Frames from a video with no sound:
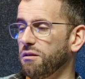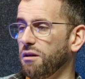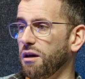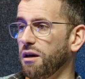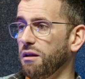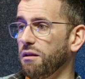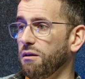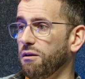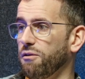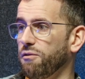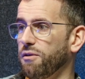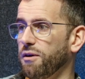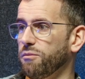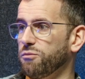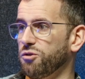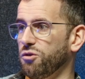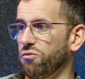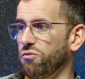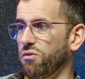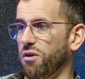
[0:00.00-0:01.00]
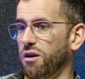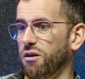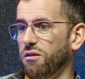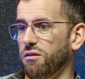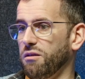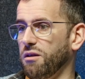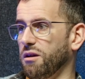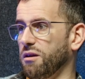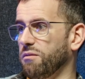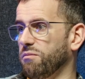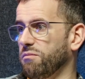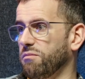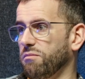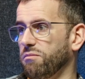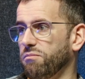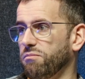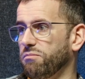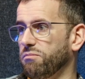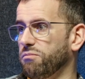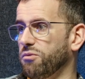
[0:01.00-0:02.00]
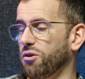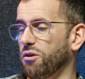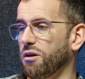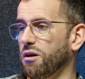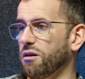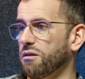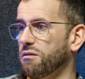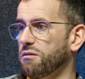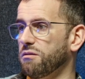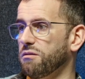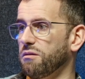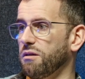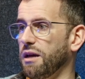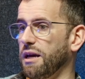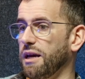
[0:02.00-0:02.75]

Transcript: law firms who run on their product.